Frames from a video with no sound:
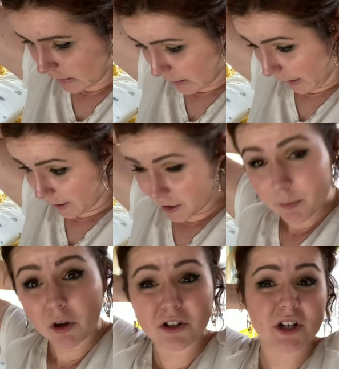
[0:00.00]
And I
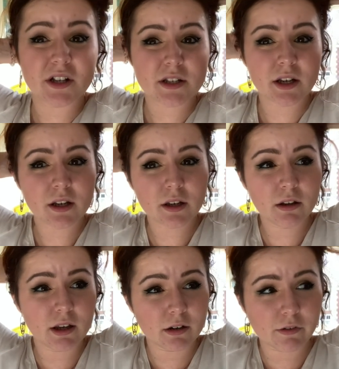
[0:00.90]
apologise
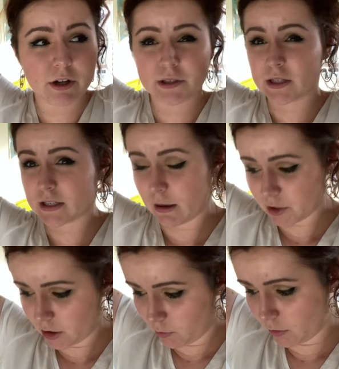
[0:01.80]
in advance,
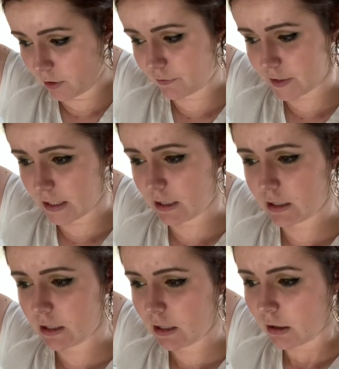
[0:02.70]
except you will have seen
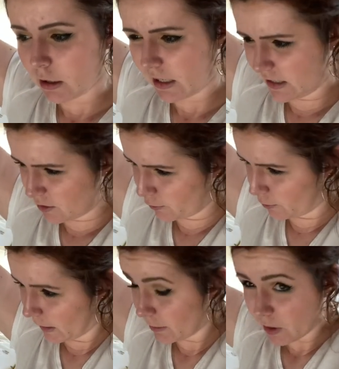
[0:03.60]
it
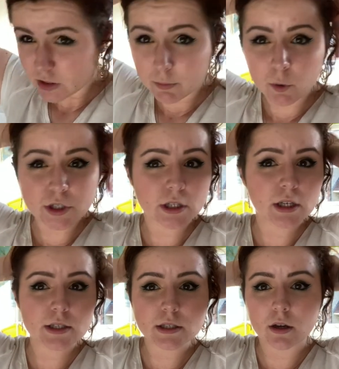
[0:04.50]
already by the time you're watching
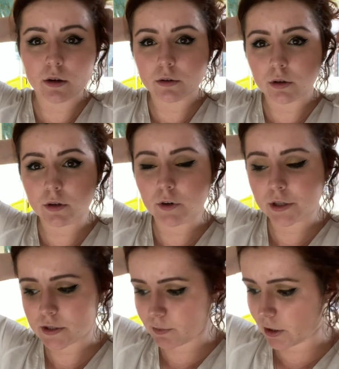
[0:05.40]
this, so not in
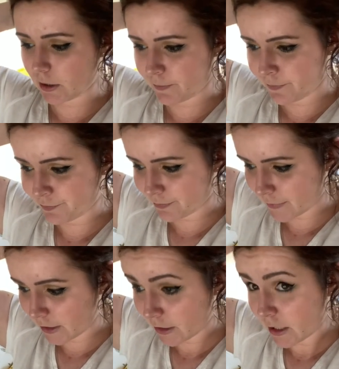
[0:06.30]
advance, but
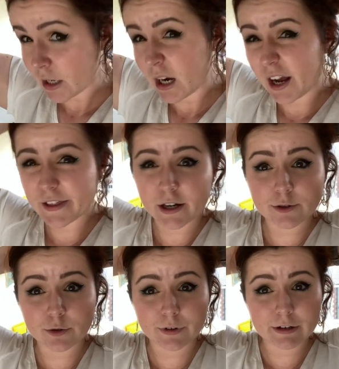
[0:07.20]
I think I
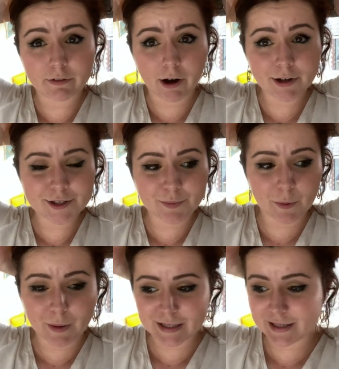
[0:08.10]
talked very fast,
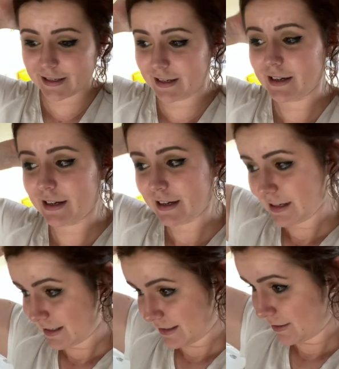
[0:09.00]
but basically
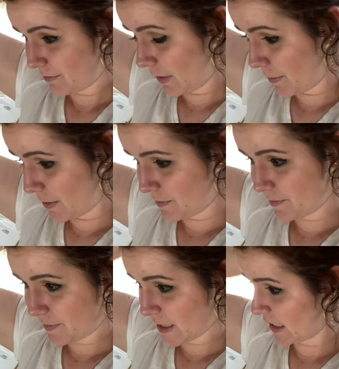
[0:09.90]
my mum
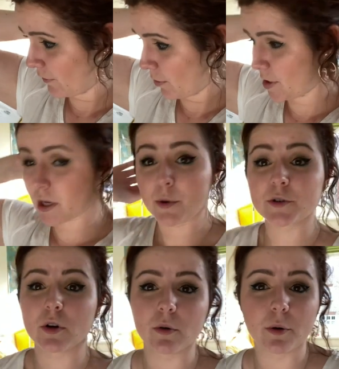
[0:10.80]
said if I wanted to come on a
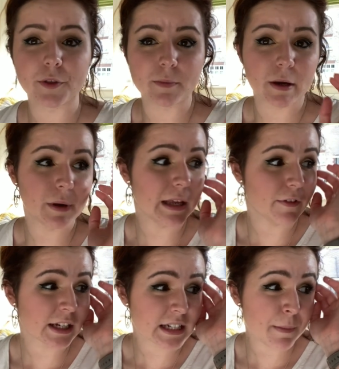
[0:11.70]
dog walk with them, they were
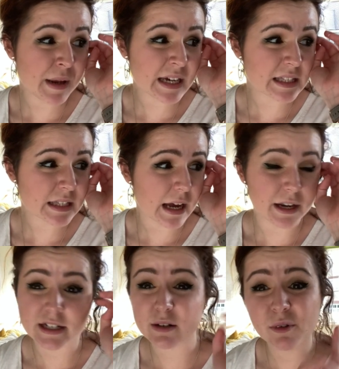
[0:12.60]
leaving in 10 minutes, and
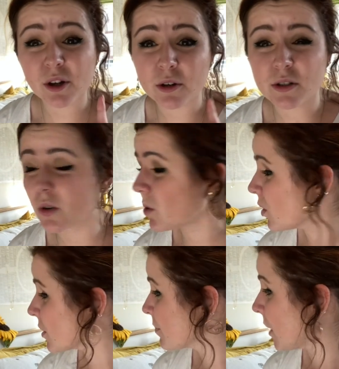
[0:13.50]
I did want to go on a dog
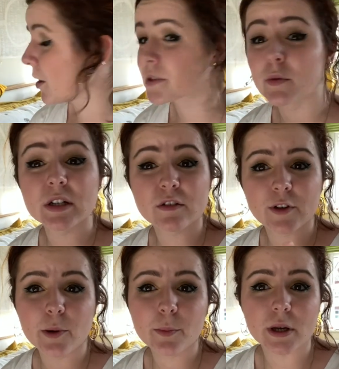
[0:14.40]
walk, but I also wanted to
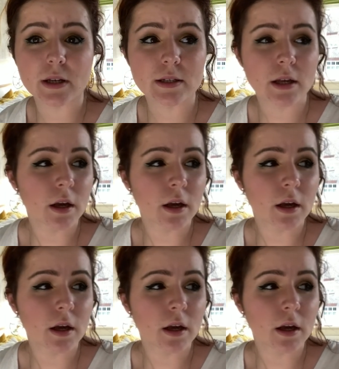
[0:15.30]
film because